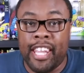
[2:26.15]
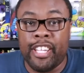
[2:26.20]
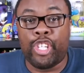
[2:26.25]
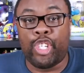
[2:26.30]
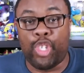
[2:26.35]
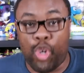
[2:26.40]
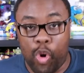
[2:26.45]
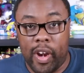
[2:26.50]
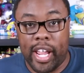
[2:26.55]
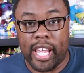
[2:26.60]
and
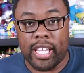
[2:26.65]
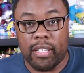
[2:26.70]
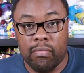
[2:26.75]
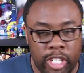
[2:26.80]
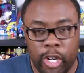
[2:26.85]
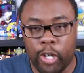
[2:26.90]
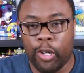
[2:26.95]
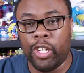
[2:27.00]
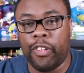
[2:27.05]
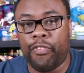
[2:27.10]
destroy it.
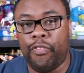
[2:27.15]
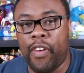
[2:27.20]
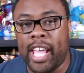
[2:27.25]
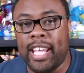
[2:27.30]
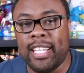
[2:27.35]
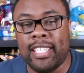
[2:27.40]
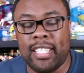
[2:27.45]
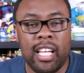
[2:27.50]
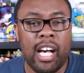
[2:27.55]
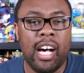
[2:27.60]
Turtles
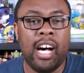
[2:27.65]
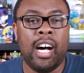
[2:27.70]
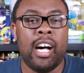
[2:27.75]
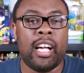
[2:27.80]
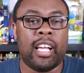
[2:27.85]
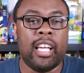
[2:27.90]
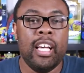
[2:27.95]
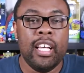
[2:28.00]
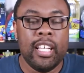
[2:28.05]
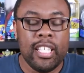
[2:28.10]
fight
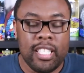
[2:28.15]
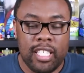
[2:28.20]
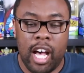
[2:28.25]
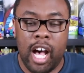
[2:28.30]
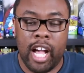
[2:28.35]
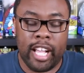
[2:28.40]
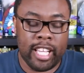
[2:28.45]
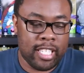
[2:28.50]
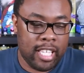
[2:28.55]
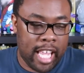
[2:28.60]
Zog.
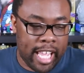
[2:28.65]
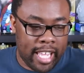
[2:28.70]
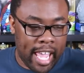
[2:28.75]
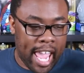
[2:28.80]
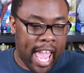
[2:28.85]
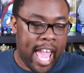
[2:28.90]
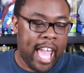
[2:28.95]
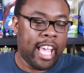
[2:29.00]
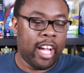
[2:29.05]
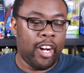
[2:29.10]
Zog is like
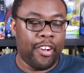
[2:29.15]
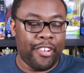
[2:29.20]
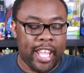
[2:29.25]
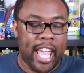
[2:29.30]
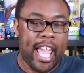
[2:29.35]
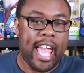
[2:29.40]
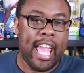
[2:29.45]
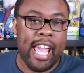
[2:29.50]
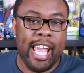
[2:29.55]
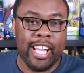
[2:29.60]
hanging on
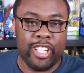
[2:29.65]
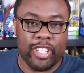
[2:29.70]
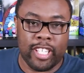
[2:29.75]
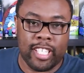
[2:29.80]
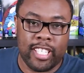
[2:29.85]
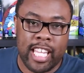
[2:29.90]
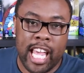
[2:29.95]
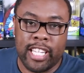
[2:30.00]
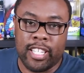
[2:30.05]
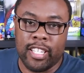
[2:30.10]
the edge of the
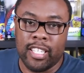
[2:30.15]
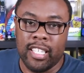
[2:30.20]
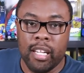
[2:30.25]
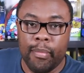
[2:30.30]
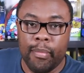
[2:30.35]
Statue of